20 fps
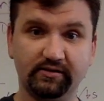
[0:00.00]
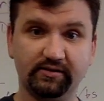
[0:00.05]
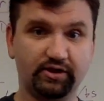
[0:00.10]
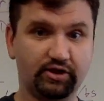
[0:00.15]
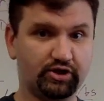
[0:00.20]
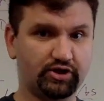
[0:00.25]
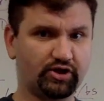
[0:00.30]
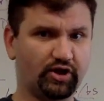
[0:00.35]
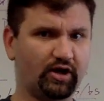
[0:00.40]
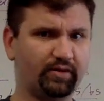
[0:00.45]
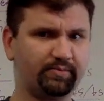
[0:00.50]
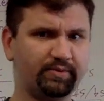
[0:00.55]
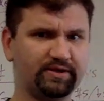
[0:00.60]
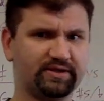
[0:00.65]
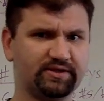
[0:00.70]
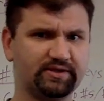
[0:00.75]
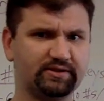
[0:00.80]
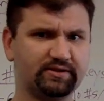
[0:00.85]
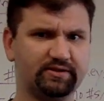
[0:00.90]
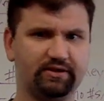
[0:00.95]
The sharp
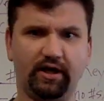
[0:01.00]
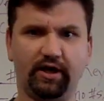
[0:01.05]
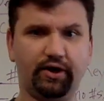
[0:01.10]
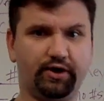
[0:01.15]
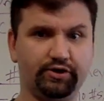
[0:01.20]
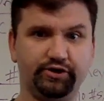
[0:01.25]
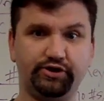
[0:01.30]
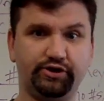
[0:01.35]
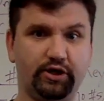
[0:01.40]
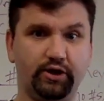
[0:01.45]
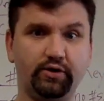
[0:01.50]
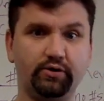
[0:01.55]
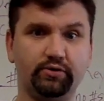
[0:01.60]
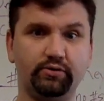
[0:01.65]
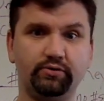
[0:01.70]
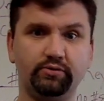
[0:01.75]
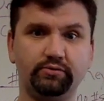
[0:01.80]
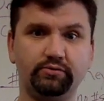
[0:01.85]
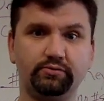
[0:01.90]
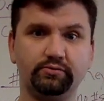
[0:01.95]
is not on
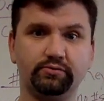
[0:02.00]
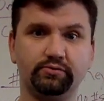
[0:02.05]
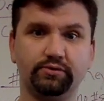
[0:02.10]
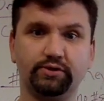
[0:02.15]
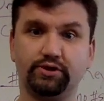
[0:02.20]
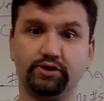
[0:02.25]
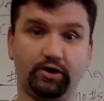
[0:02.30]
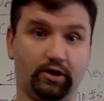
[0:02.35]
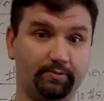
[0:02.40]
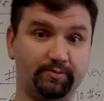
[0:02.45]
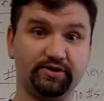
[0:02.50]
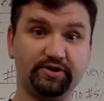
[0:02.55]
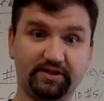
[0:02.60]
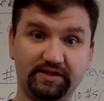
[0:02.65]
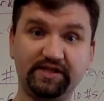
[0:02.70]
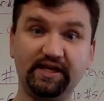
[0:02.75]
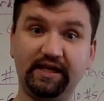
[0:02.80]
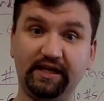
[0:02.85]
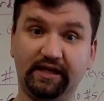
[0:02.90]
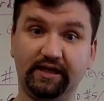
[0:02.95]
do, the sharp is on
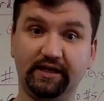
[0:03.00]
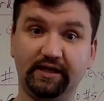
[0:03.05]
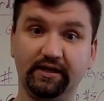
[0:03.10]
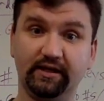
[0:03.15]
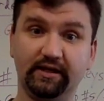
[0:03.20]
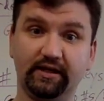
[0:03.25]
ti.